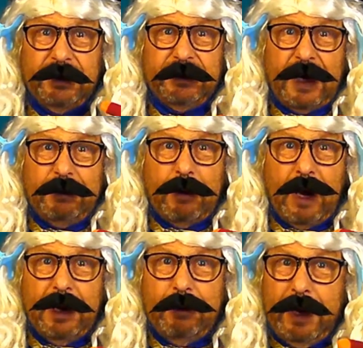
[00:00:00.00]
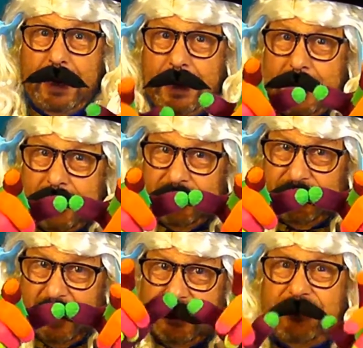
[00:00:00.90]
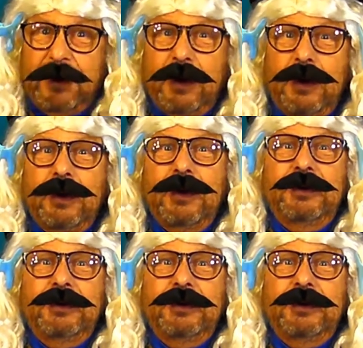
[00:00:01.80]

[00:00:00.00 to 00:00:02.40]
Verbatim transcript: sung by me, just for you,